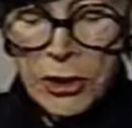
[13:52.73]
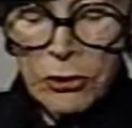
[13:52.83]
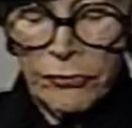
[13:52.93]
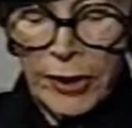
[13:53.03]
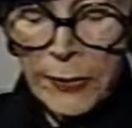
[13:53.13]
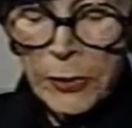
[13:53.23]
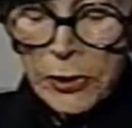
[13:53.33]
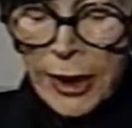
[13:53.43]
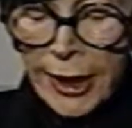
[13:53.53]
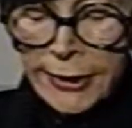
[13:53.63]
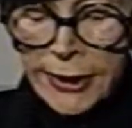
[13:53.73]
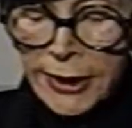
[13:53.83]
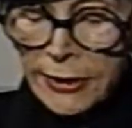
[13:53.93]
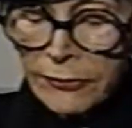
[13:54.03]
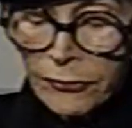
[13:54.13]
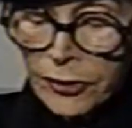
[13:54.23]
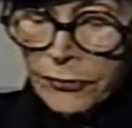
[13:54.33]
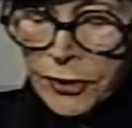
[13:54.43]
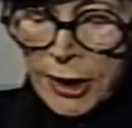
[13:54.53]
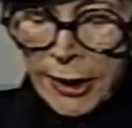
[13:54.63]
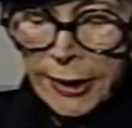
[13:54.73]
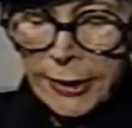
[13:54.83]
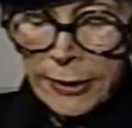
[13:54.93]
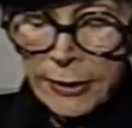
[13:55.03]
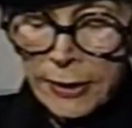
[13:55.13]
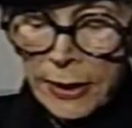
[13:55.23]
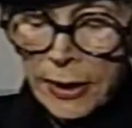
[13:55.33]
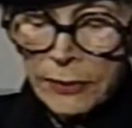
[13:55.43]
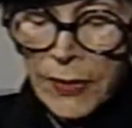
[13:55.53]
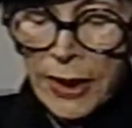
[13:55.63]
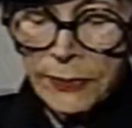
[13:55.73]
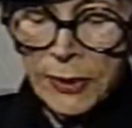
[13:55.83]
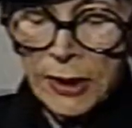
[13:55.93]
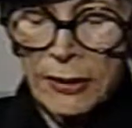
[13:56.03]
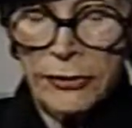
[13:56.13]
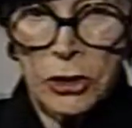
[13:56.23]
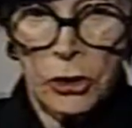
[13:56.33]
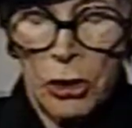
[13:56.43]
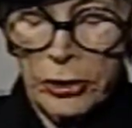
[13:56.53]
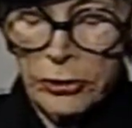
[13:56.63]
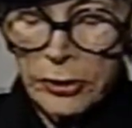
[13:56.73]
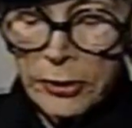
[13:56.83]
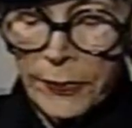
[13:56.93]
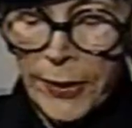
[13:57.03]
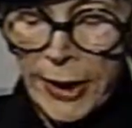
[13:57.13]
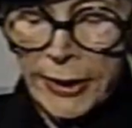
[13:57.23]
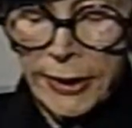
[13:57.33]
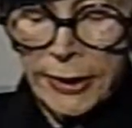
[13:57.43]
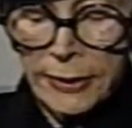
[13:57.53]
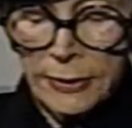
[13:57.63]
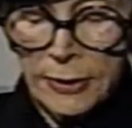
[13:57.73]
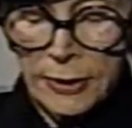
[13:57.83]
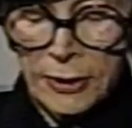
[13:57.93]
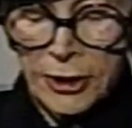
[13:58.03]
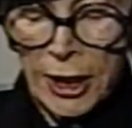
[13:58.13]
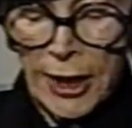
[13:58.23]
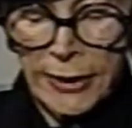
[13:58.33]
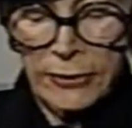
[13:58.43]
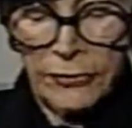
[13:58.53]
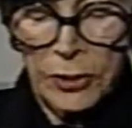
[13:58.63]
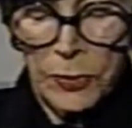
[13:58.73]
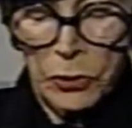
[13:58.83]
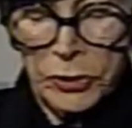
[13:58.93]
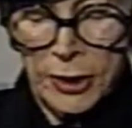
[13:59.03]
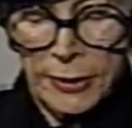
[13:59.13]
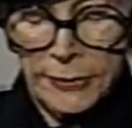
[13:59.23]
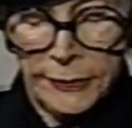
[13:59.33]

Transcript: November 1915, and my beloved daughter, Peggy, died of pneumonia.